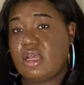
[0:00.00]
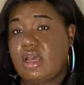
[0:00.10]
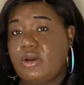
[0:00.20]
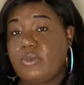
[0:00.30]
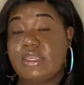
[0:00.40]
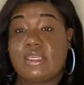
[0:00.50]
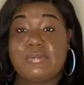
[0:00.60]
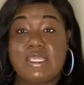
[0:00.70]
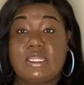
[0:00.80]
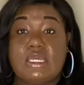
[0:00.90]
wig
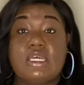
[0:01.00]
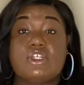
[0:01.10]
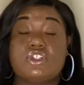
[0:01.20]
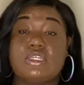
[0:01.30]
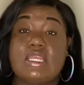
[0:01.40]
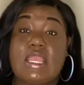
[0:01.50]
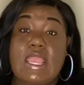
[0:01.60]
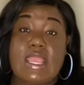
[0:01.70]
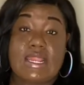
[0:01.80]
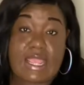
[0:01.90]
being
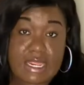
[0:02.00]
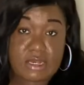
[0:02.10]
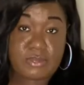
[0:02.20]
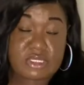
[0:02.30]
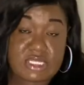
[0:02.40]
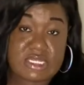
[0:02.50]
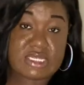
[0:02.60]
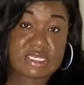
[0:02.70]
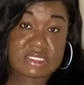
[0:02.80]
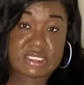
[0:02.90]
180%
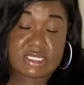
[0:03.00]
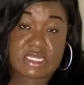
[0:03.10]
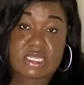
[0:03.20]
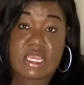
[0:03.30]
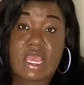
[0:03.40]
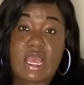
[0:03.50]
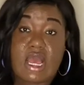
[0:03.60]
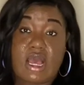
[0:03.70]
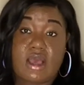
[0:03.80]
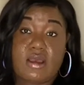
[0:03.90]
density,
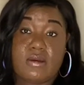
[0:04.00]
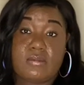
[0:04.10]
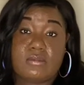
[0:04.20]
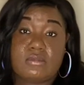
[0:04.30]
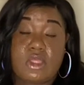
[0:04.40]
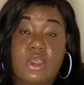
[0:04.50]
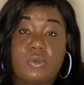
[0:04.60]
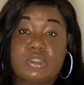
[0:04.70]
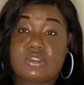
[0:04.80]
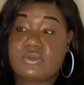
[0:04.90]

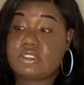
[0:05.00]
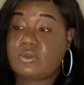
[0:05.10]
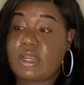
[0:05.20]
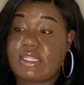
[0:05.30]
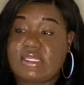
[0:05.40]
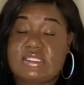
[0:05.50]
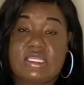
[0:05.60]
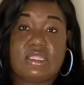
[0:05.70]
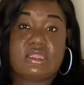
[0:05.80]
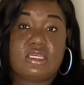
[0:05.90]
was the reason why they
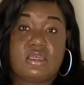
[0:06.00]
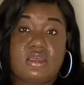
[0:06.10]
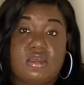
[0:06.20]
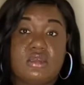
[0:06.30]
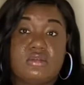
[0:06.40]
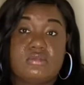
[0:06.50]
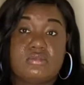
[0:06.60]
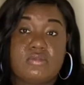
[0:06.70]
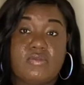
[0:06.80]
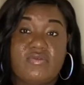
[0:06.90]
sent the
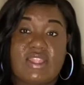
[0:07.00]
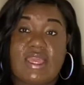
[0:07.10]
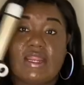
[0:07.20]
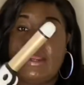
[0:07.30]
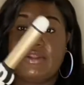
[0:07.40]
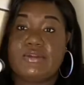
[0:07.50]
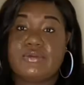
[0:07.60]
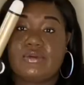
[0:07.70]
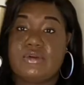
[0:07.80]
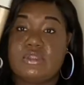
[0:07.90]
flat iron or
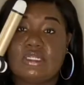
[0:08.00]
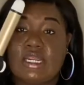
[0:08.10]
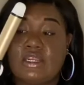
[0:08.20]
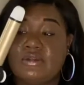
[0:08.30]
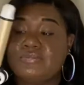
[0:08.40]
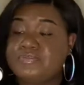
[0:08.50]
curling iron.